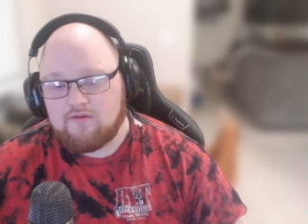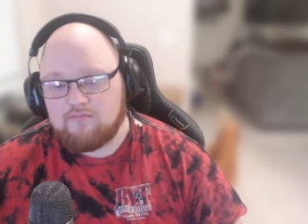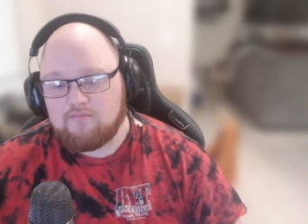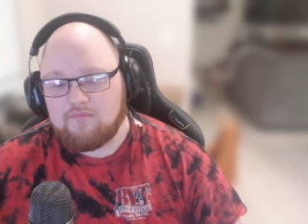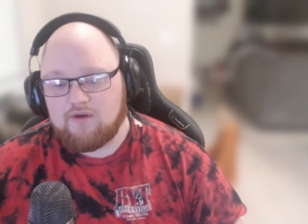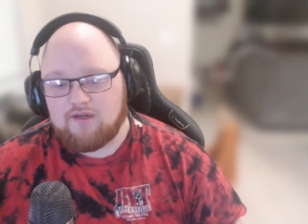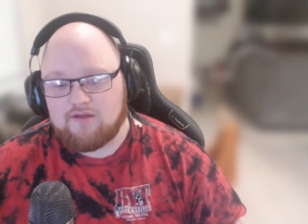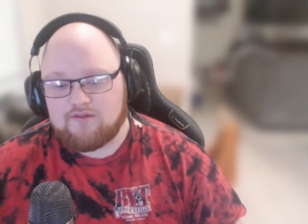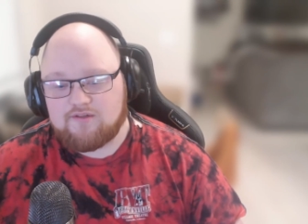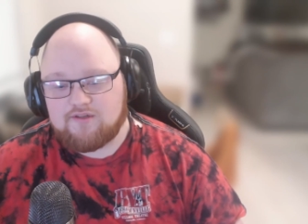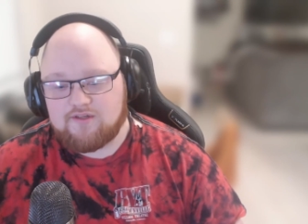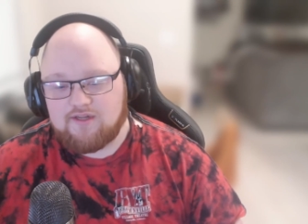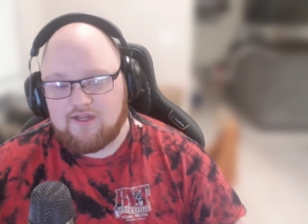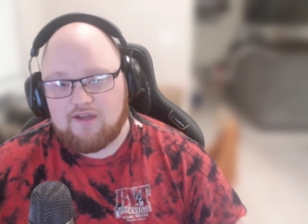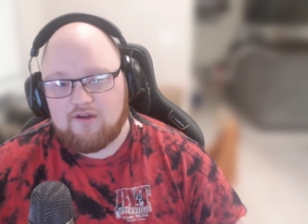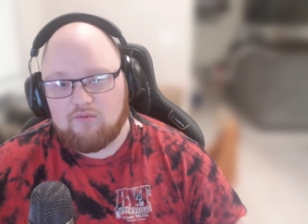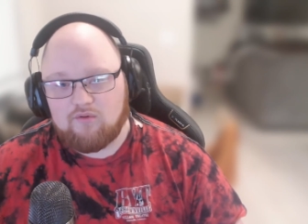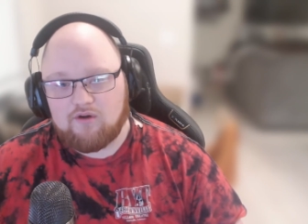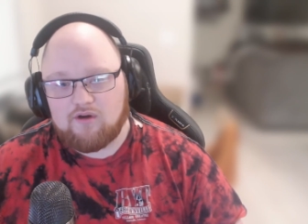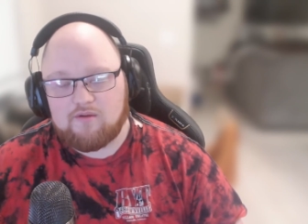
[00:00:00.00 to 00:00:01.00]
but
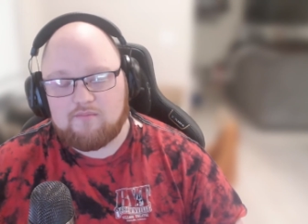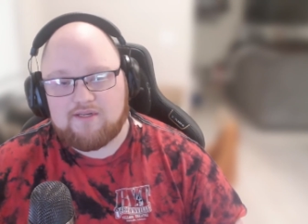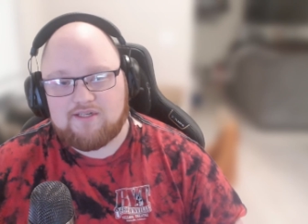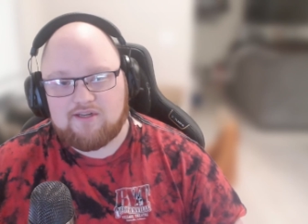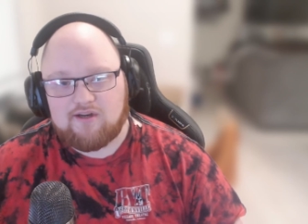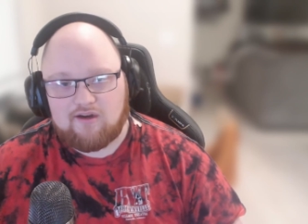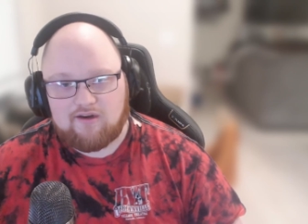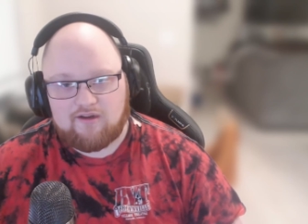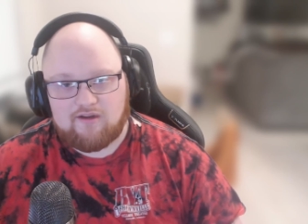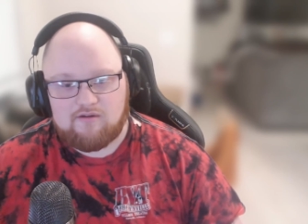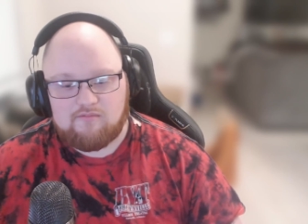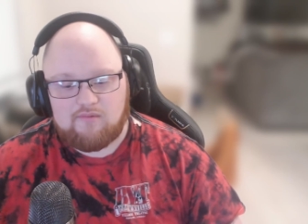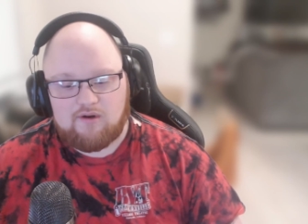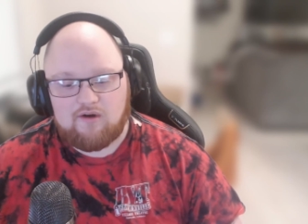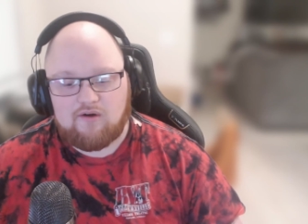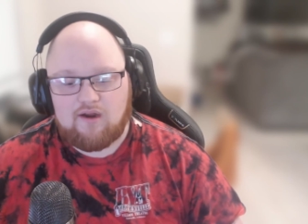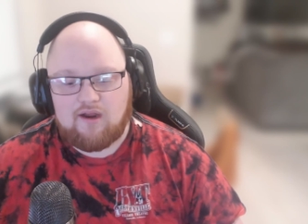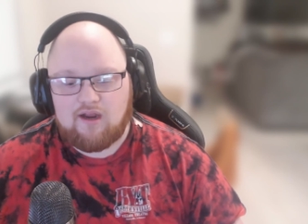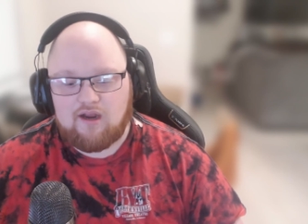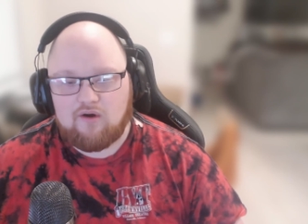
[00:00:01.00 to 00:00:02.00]
today we're going to be talking
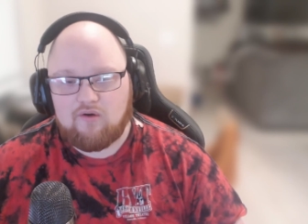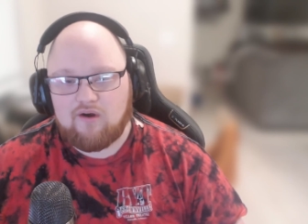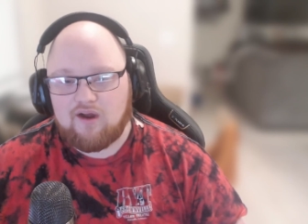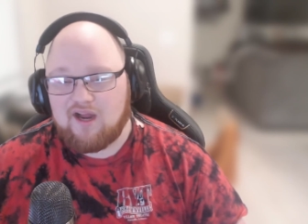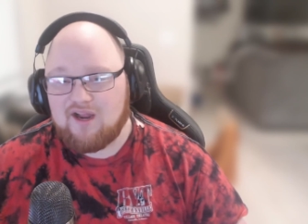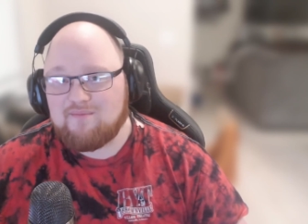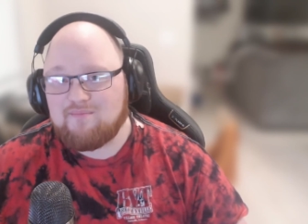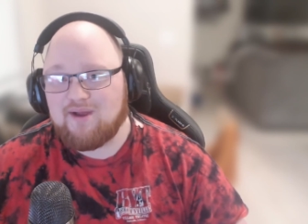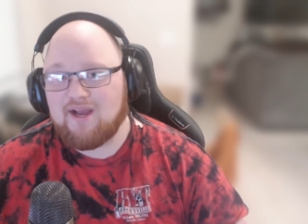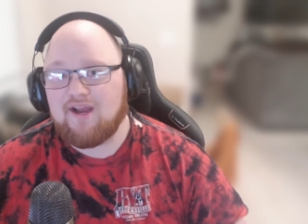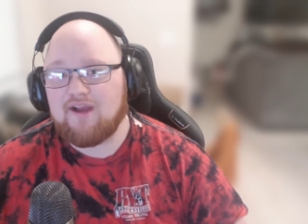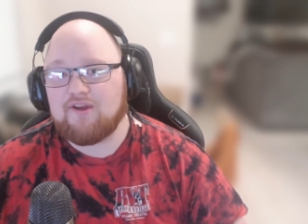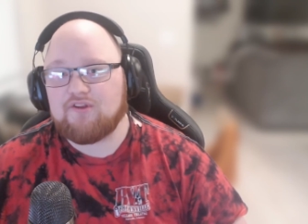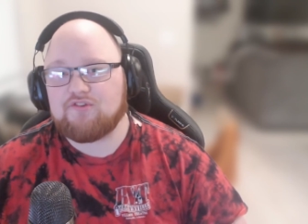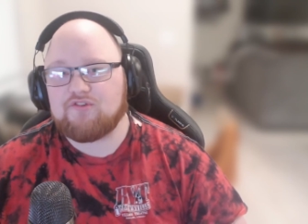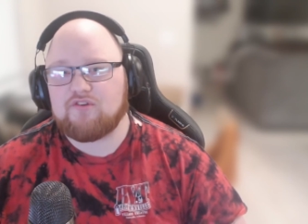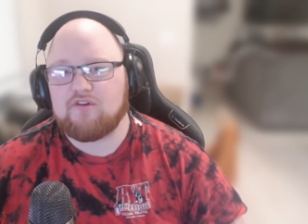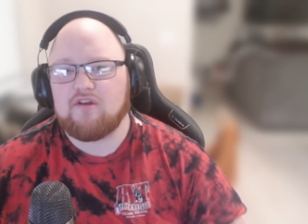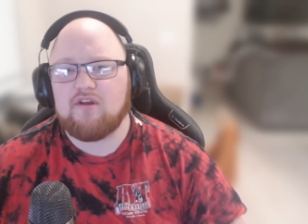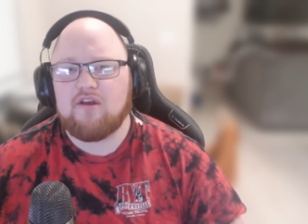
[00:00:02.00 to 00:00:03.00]
about how I
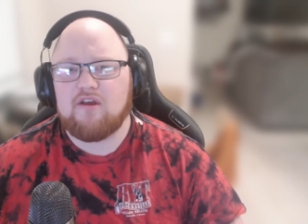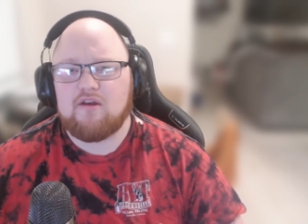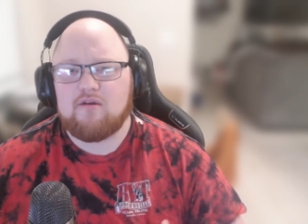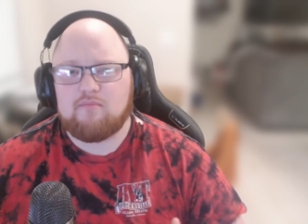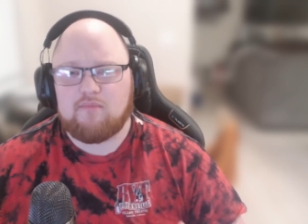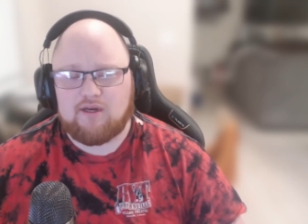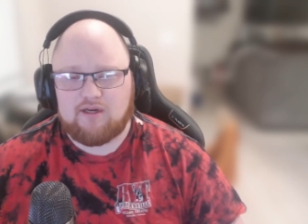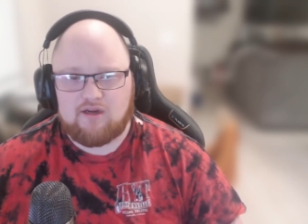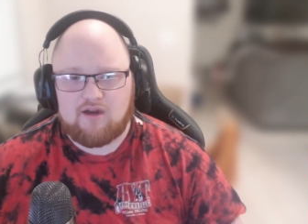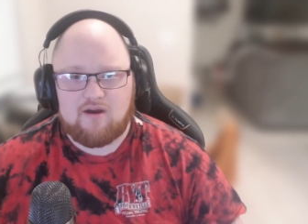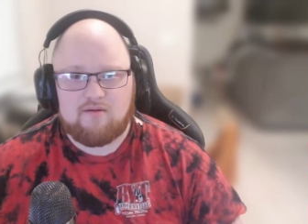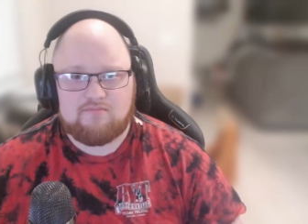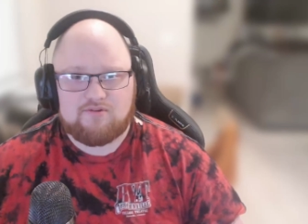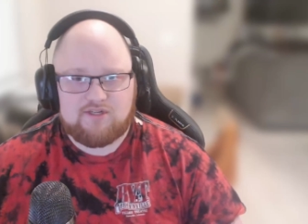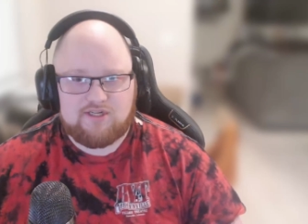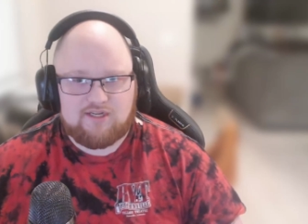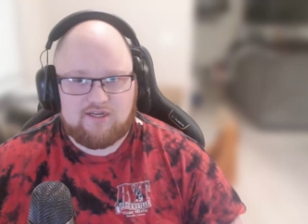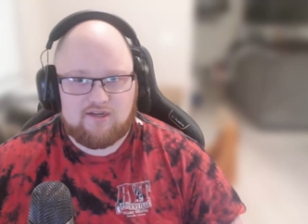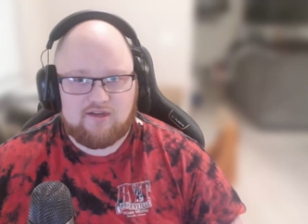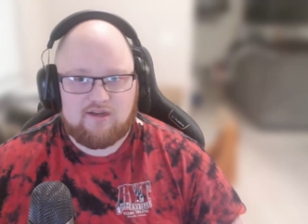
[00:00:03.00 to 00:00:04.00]
passed my
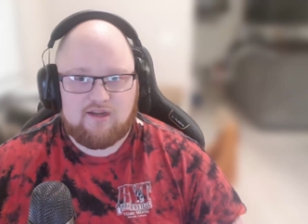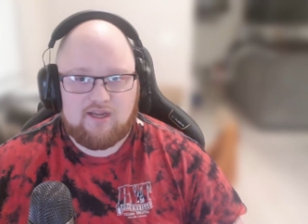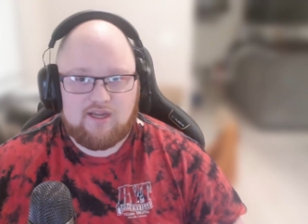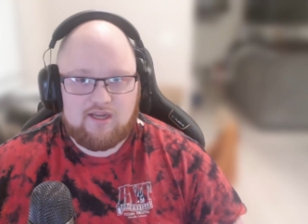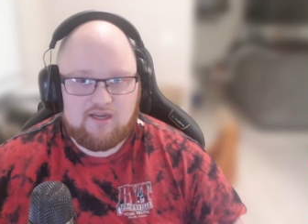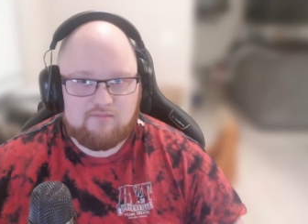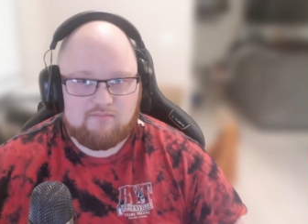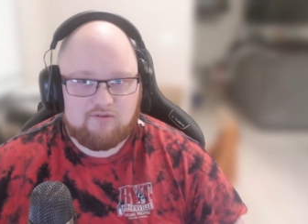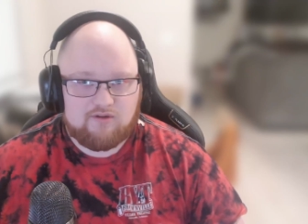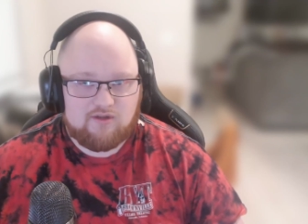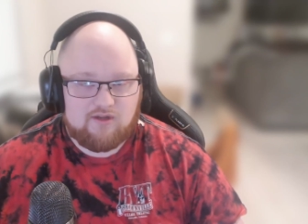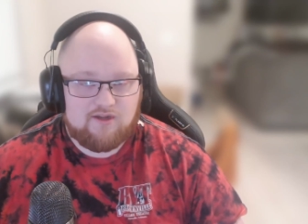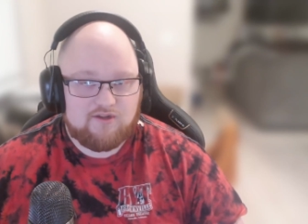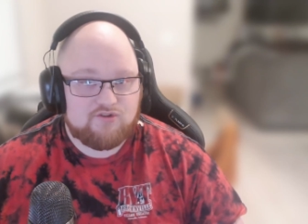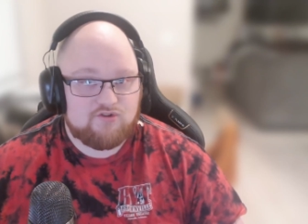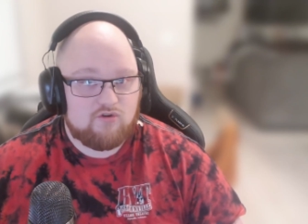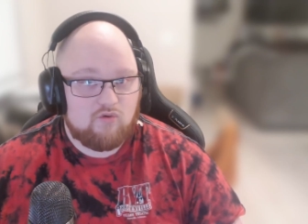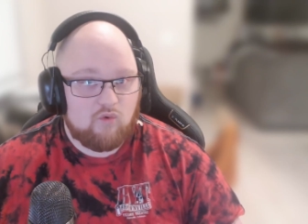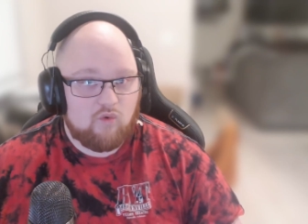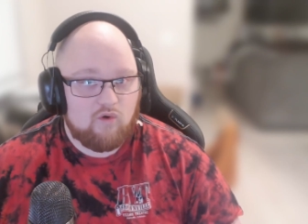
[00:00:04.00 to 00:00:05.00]
CompTIA A+
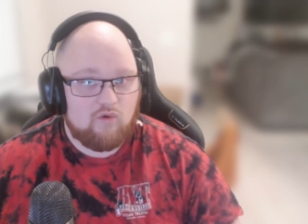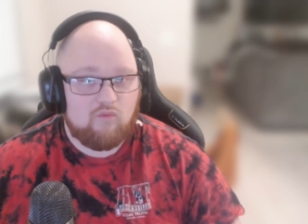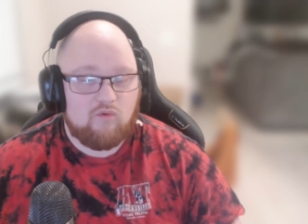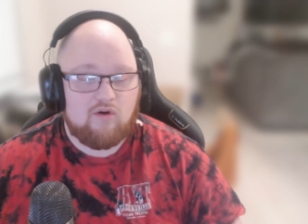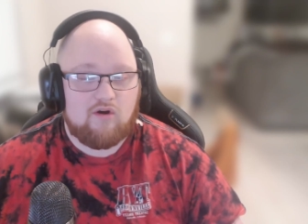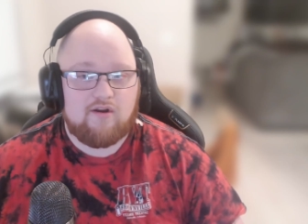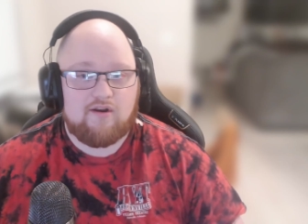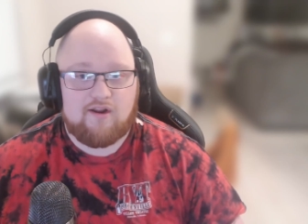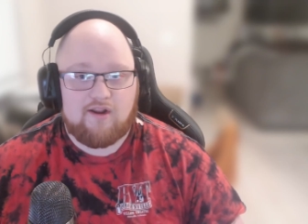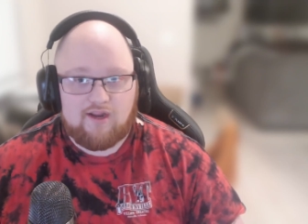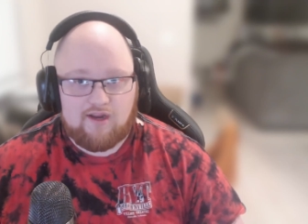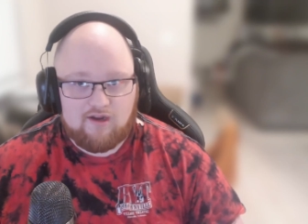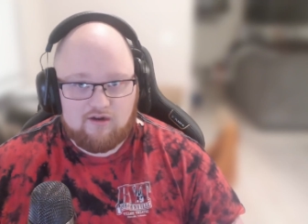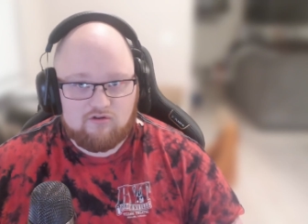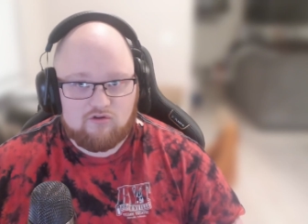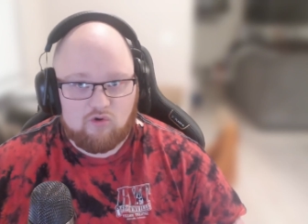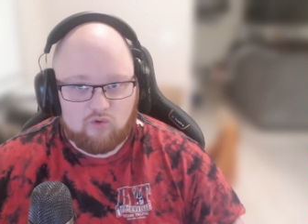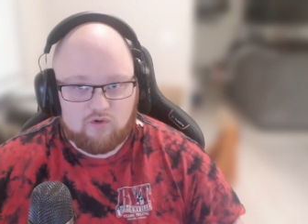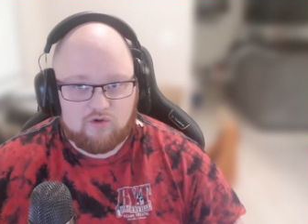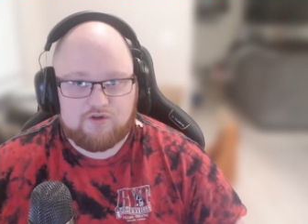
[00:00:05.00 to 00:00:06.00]
Core 1
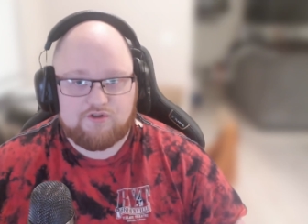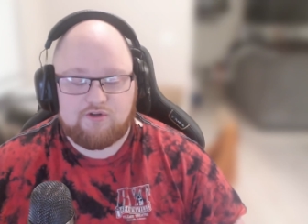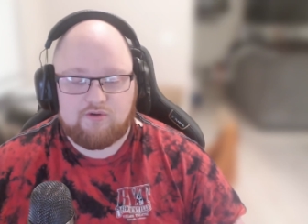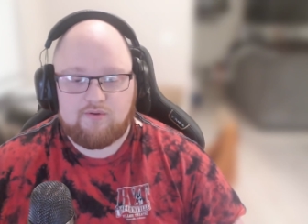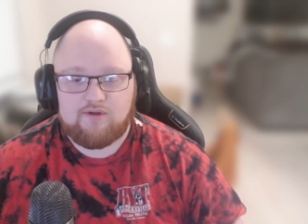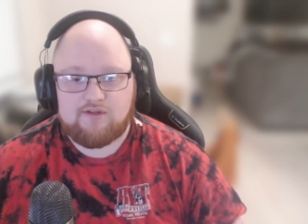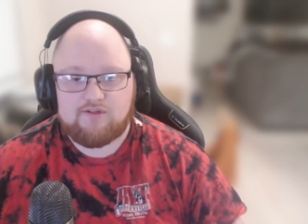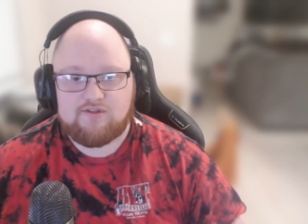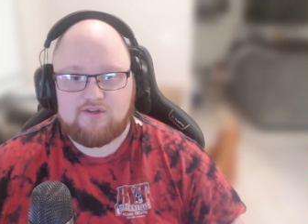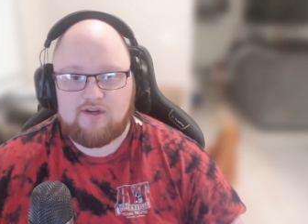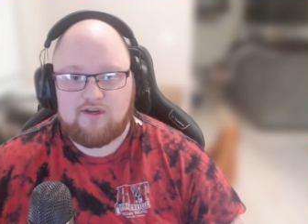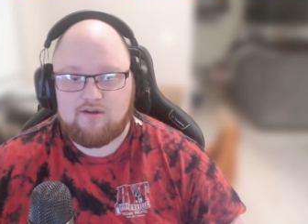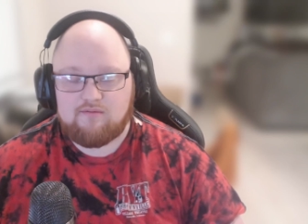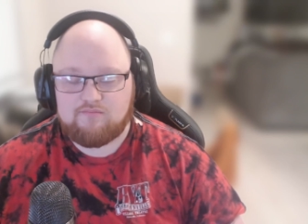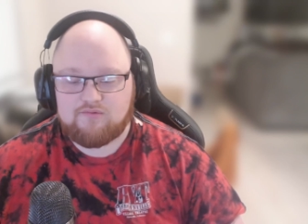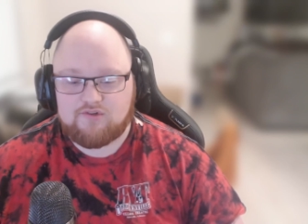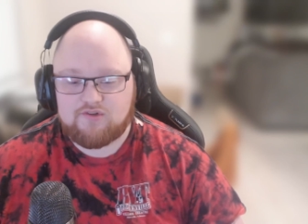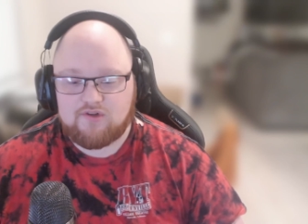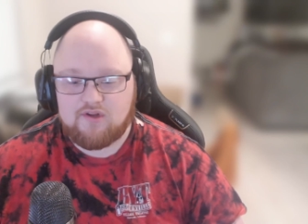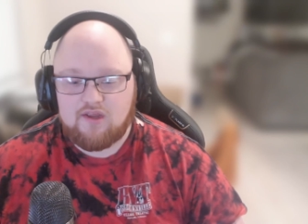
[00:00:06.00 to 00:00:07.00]
and Core 2
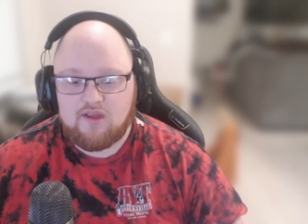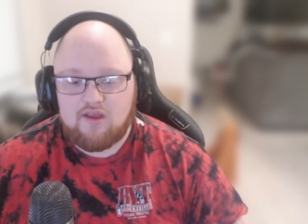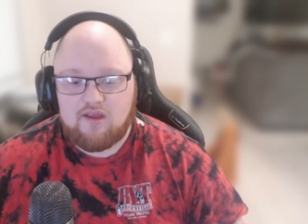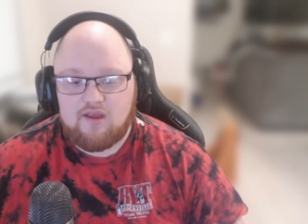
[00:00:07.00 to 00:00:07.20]
exams,